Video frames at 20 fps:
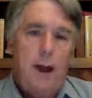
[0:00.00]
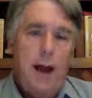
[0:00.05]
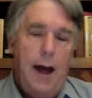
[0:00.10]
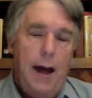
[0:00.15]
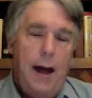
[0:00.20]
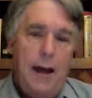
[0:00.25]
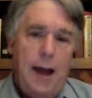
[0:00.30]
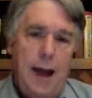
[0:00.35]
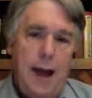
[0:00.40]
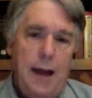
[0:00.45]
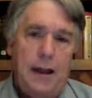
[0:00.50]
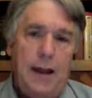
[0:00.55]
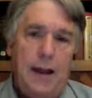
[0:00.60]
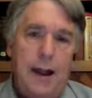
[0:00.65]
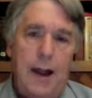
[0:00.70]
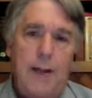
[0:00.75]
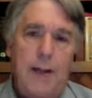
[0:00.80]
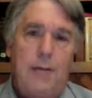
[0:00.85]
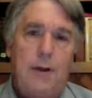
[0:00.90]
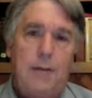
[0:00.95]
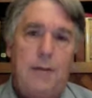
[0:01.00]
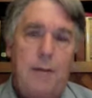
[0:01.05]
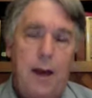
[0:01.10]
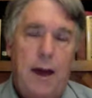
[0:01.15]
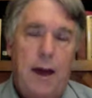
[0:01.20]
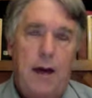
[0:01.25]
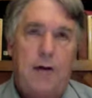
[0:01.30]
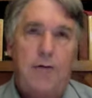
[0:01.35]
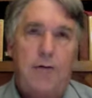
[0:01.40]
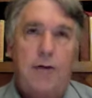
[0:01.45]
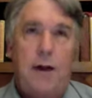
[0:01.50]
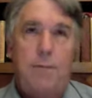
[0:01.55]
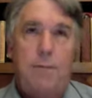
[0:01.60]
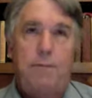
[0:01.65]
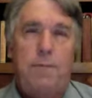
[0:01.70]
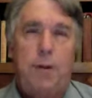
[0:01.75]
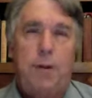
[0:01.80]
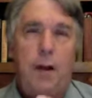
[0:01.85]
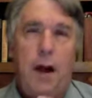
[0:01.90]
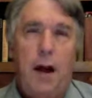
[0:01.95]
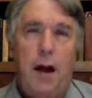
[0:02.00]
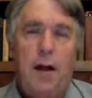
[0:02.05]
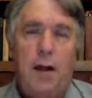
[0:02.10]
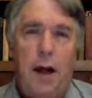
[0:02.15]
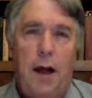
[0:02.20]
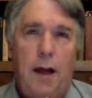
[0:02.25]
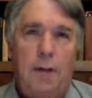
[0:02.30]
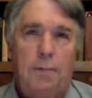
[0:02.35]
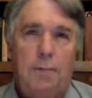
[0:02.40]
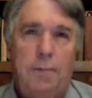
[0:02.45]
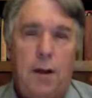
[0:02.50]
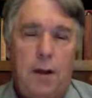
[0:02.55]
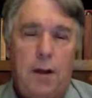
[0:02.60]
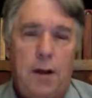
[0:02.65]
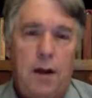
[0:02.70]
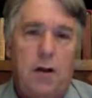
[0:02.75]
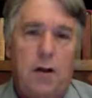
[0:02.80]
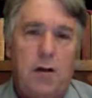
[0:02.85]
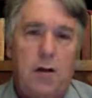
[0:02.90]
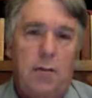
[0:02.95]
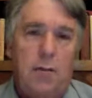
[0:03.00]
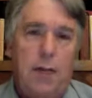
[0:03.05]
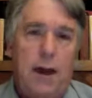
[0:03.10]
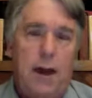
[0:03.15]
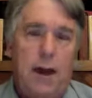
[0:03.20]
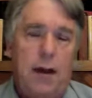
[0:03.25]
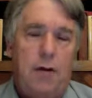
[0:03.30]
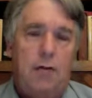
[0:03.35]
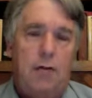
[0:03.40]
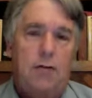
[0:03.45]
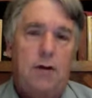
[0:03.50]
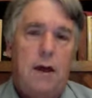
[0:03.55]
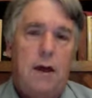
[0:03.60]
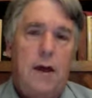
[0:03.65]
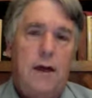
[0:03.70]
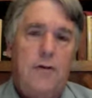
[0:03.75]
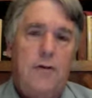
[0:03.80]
On economic matters, on uh, on political matters,